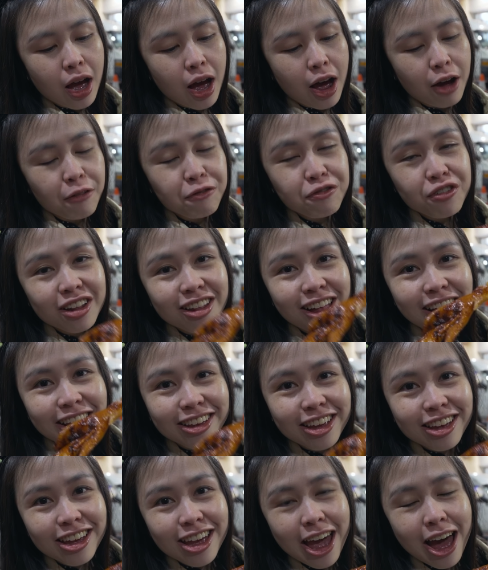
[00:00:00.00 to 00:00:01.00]
I feel like
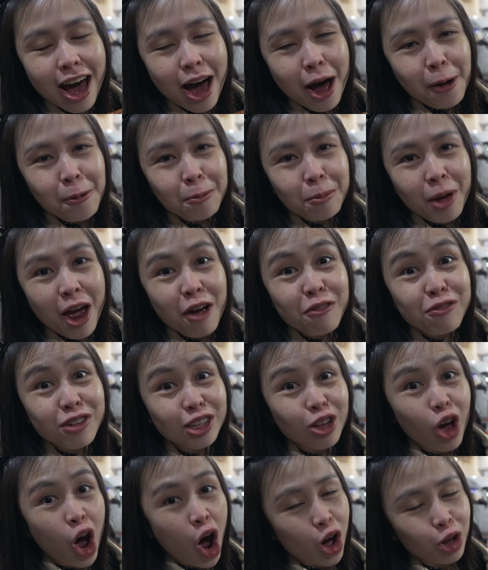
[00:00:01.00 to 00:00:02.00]
having
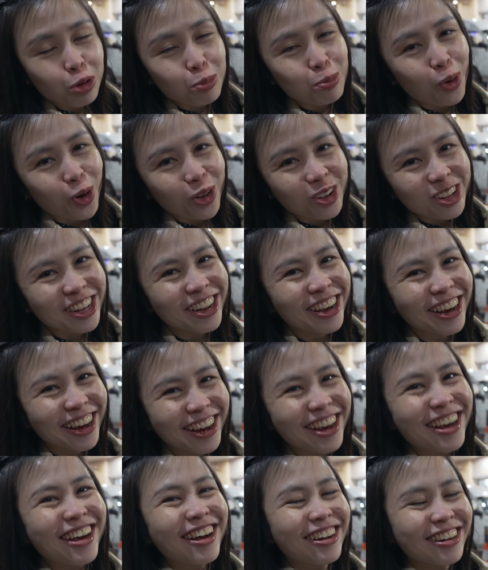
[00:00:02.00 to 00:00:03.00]
the hot pot.
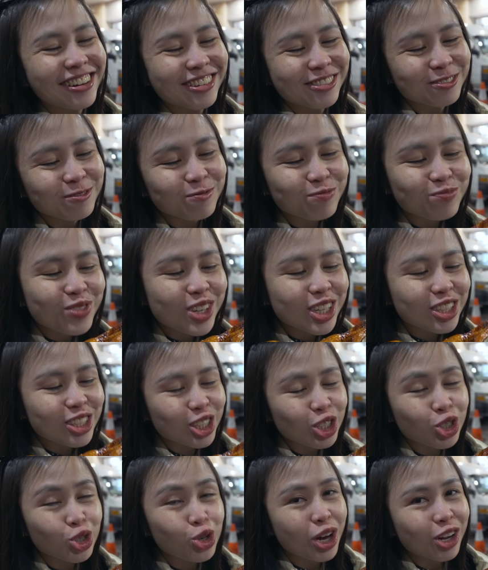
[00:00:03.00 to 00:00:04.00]

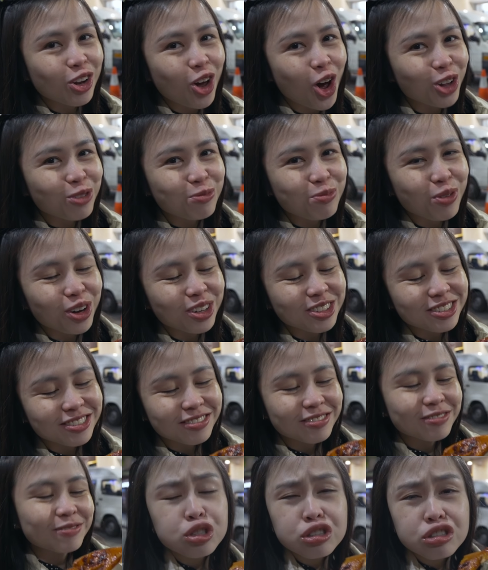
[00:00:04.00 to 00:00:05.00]
Sichuan hot pot.
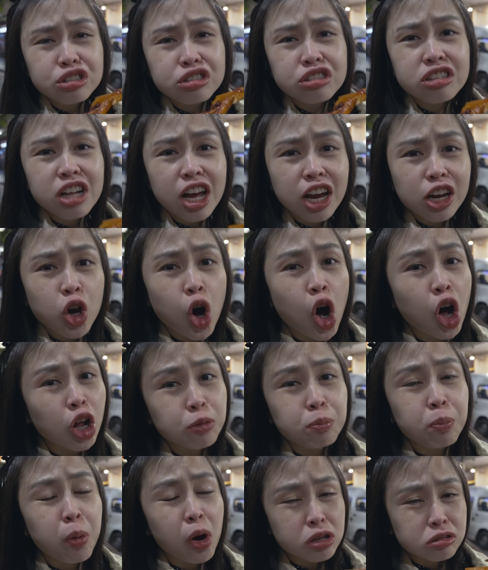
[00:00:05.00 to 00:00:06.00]
This is like hot
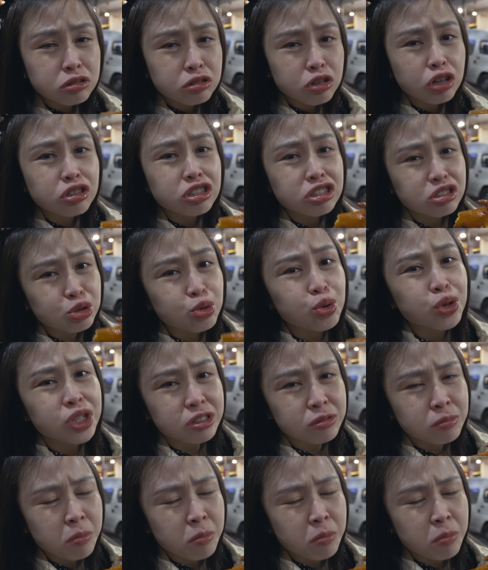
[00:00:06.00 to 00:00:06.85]
pot on the squid.